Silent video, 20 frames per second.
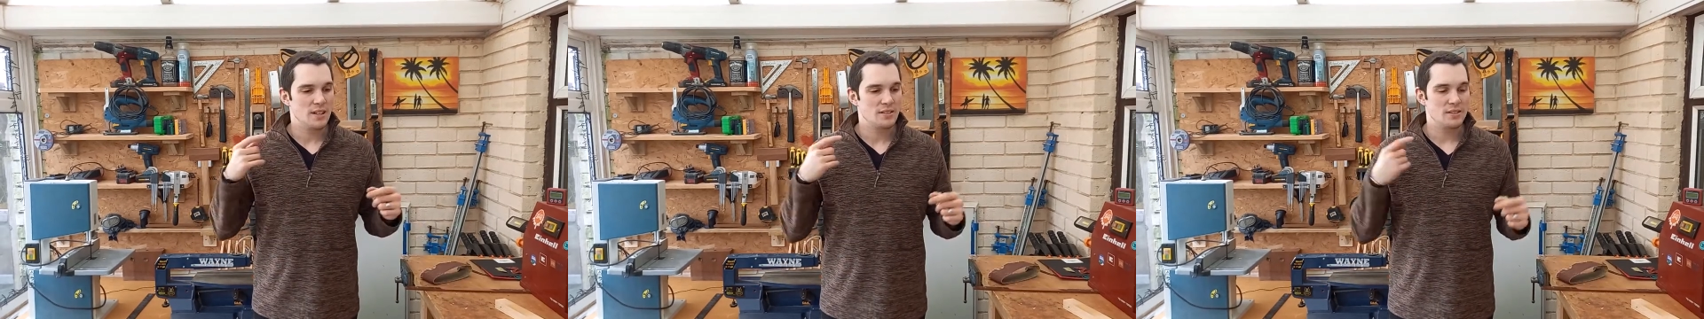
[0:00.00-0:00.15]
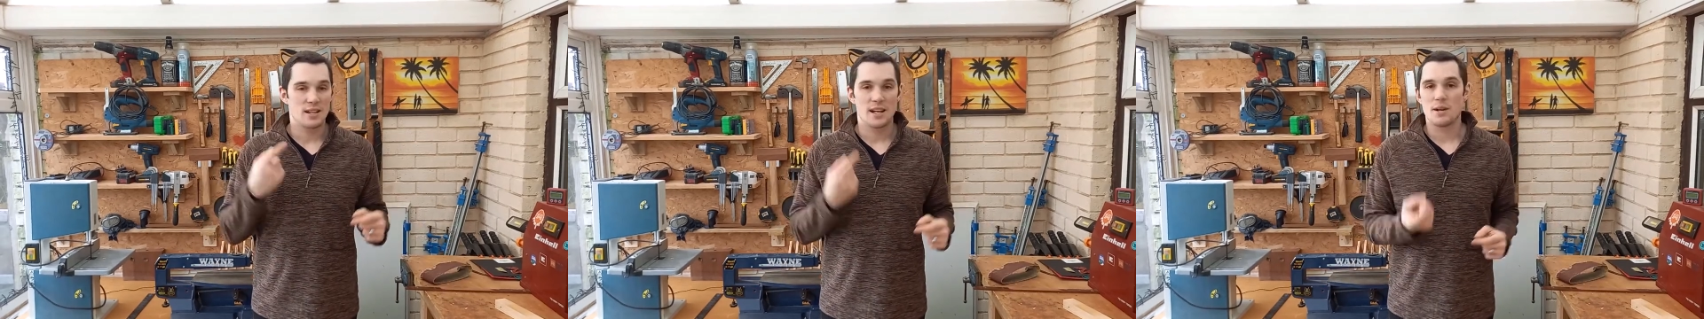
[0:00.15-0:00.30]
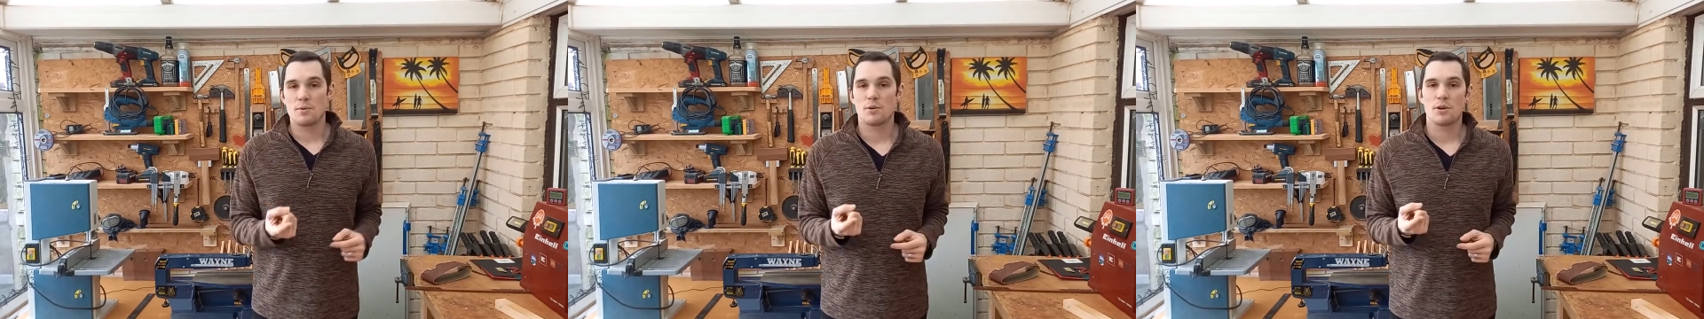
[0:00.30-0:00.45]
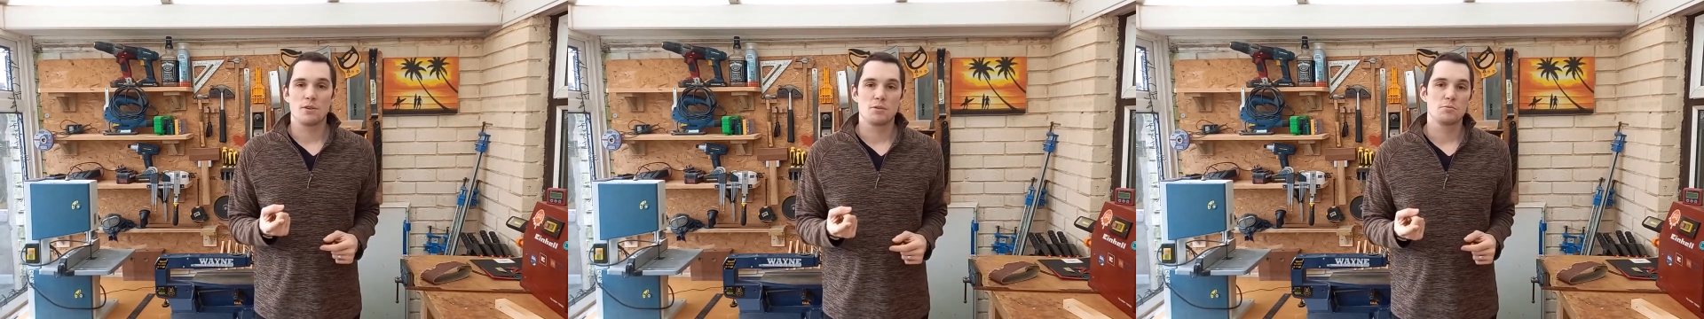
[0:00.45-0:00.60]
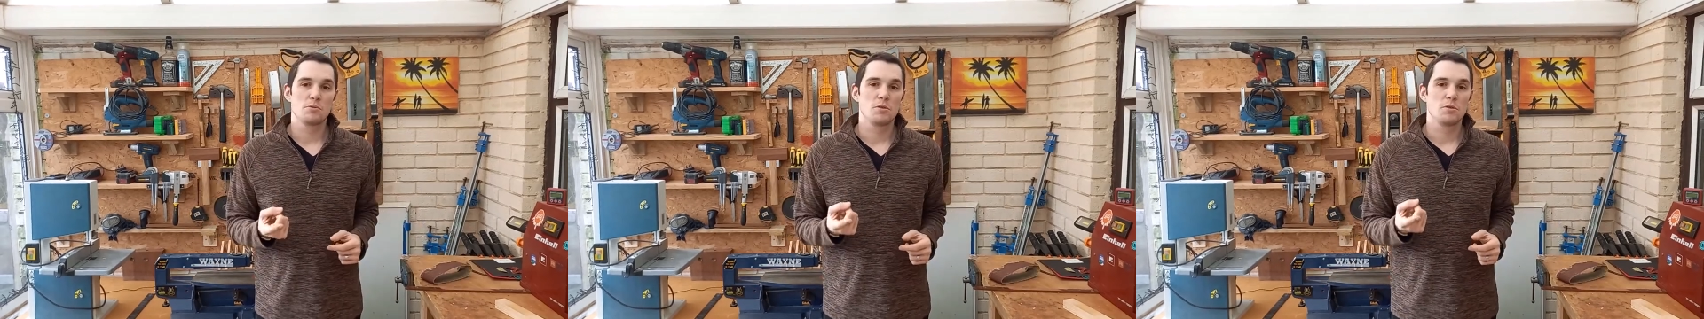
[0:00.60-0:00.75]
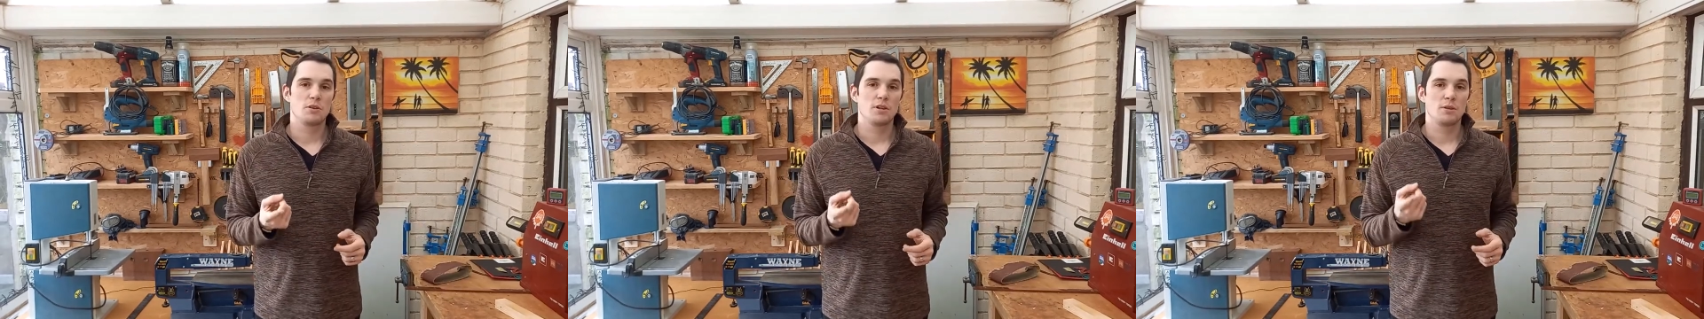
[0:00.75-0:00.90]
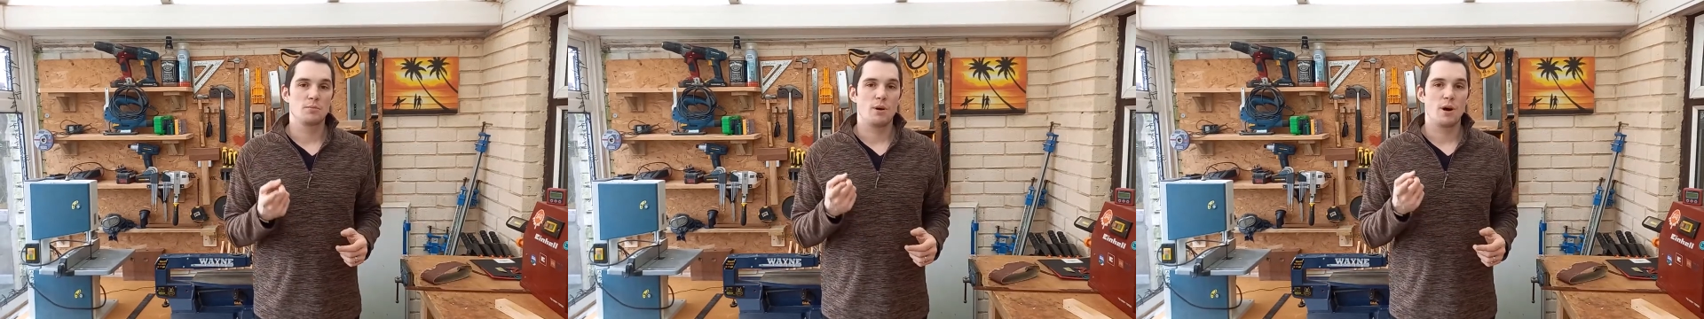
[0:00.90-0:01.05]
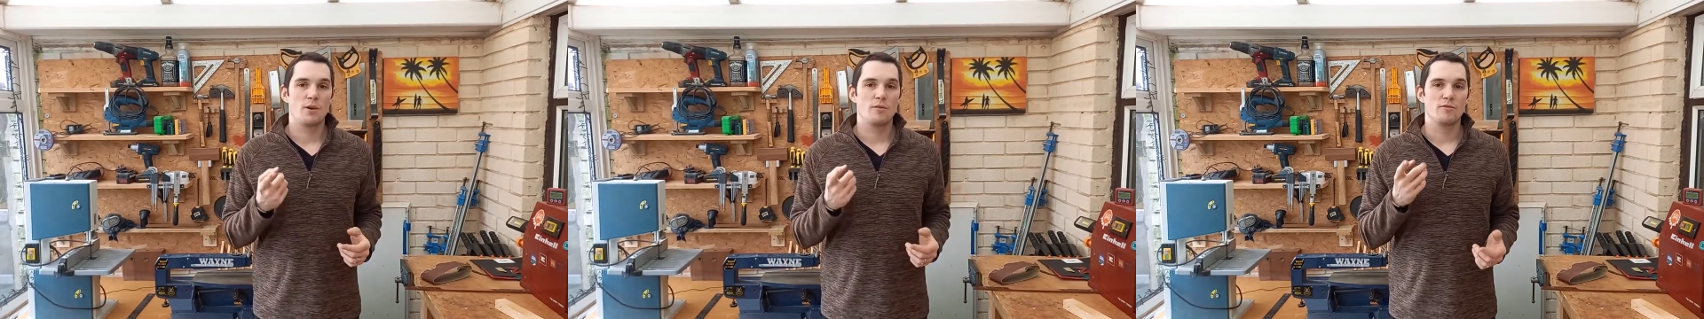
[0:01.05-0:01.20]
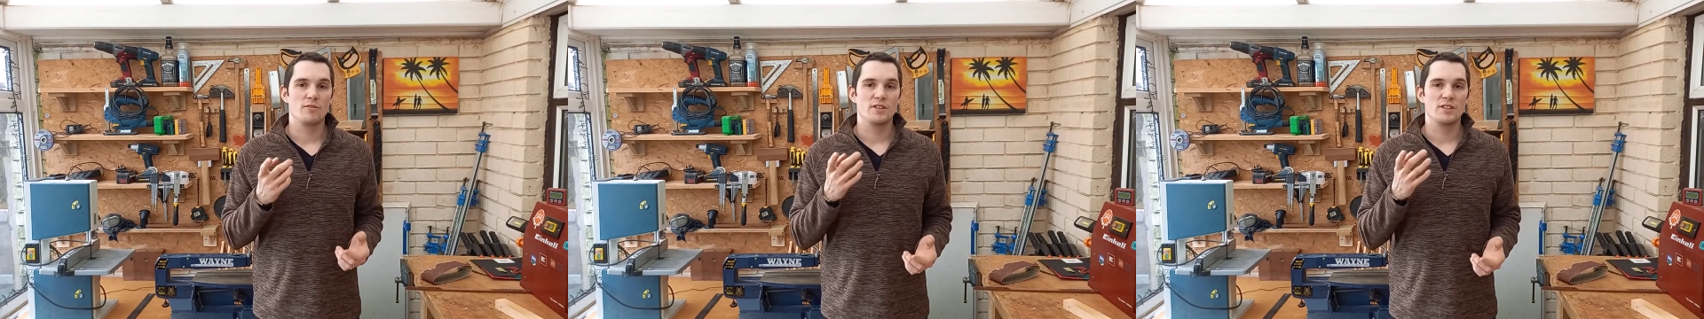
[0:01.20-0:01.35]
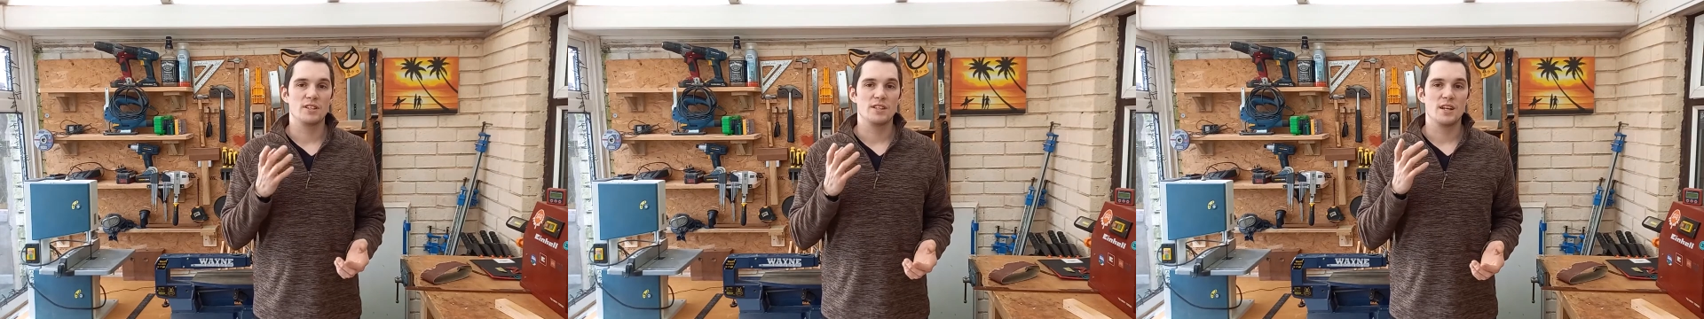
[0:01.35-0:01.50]
Today we're going to be talking about
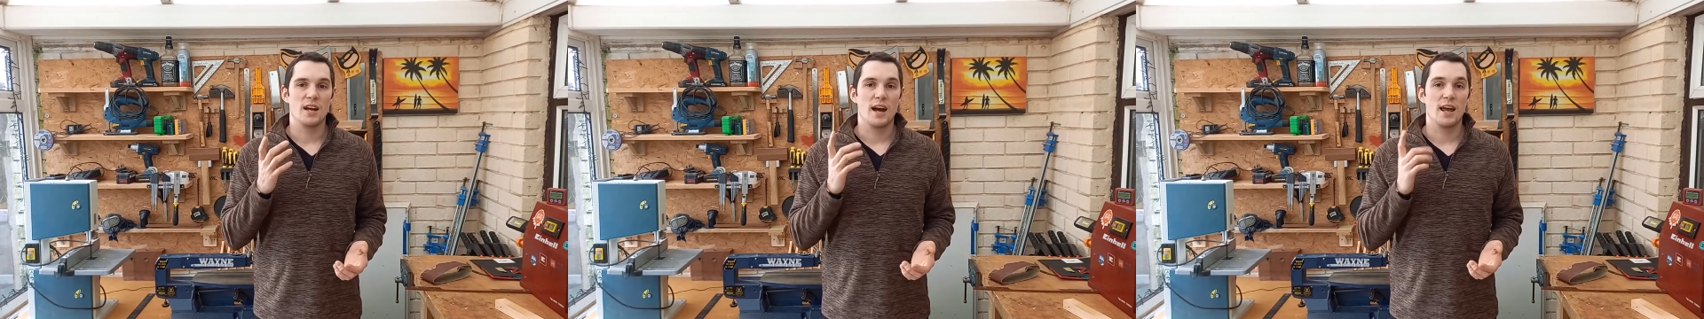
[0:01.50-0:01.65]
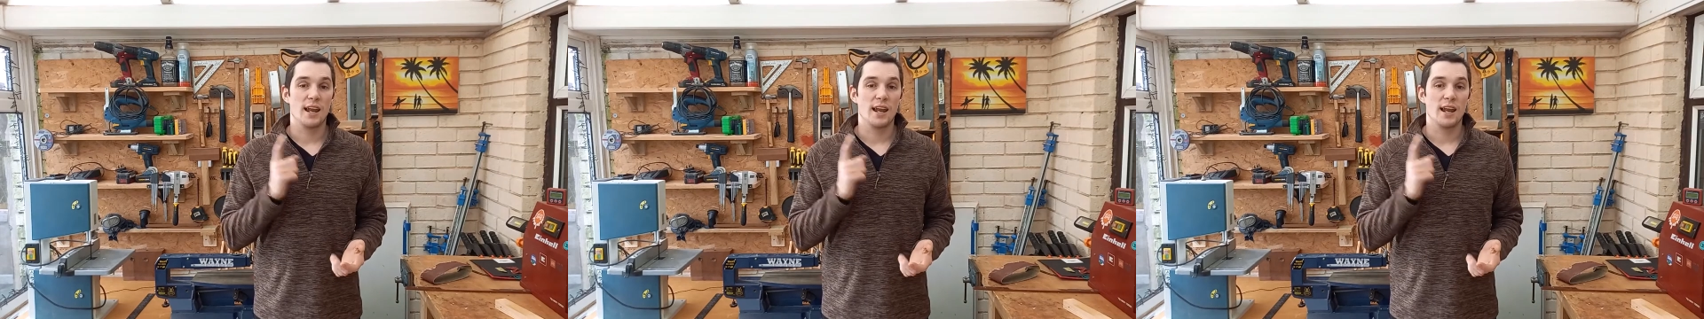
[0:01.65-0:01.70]
the